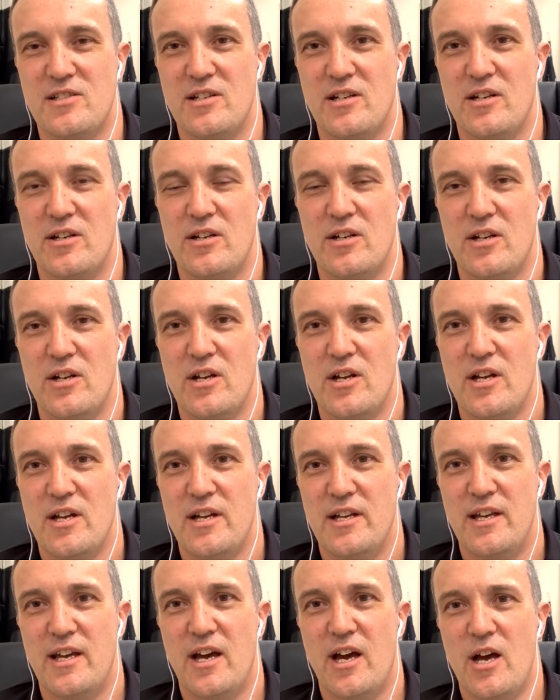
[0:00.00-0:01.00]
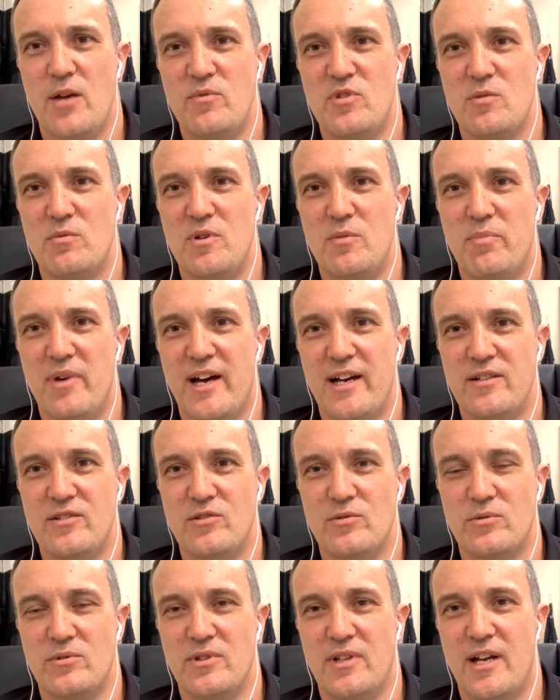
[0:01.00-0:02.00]
So yeah, hope to be
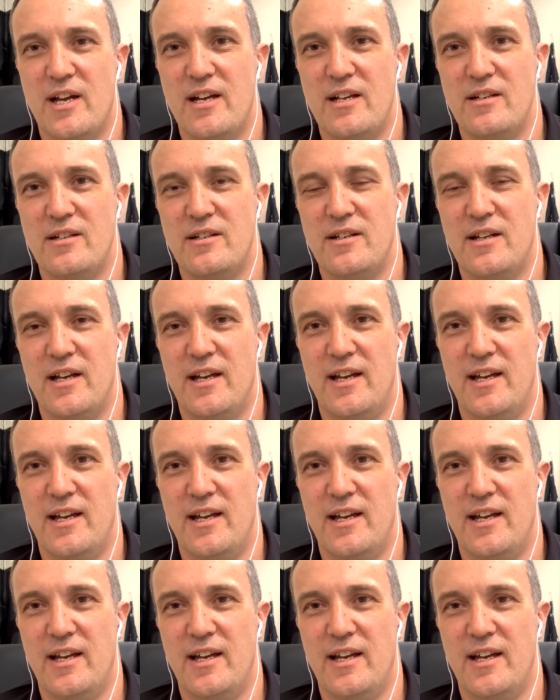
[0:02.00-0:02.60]
back doing that,